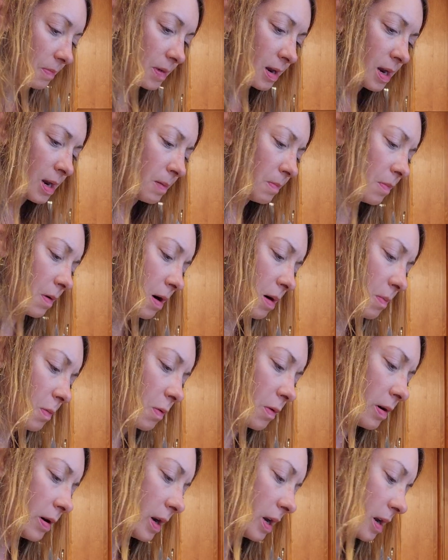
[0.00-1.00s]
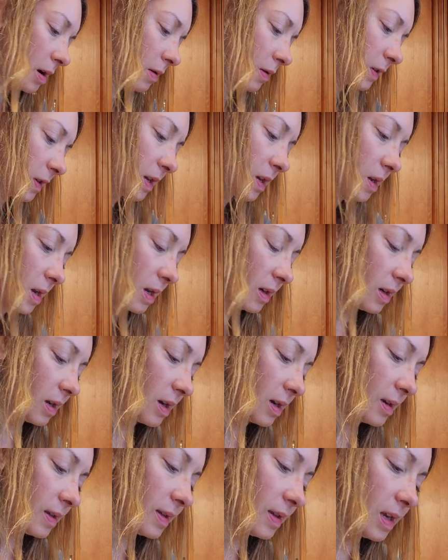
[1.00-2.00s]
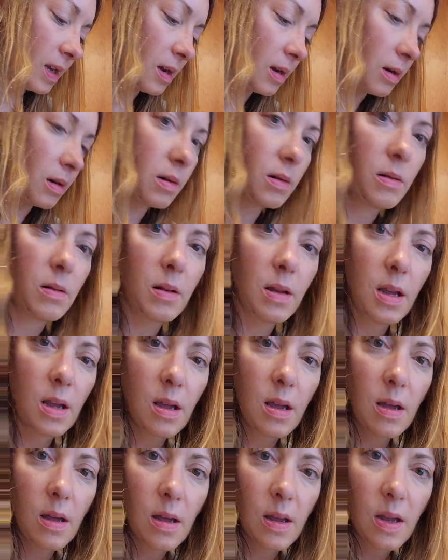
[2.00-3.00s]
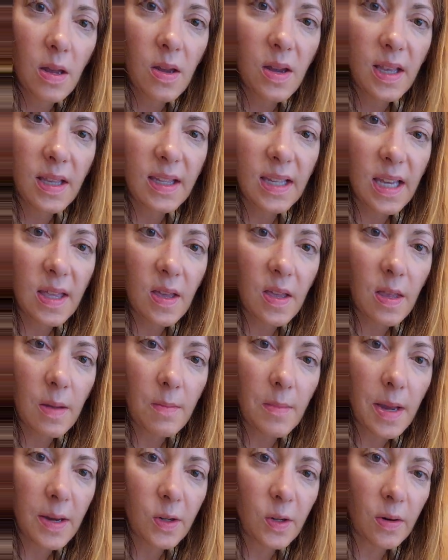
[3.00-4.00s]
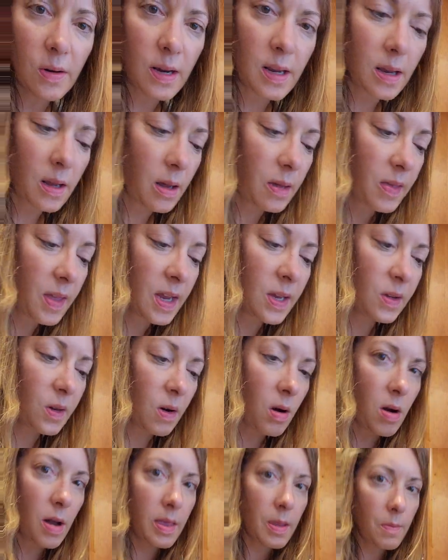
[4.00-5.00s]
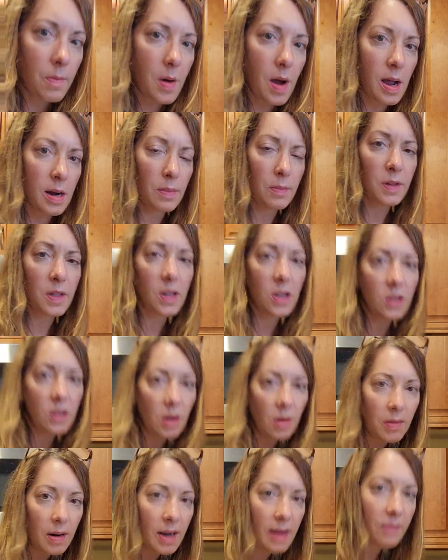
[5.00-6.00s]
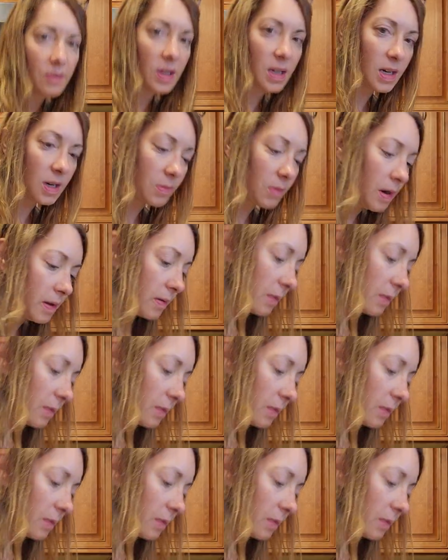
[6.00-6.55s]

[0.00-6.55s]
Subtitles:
my bar board here so you can kind of see it. You can see that the measuring things are on the bottom, so you don't have to do all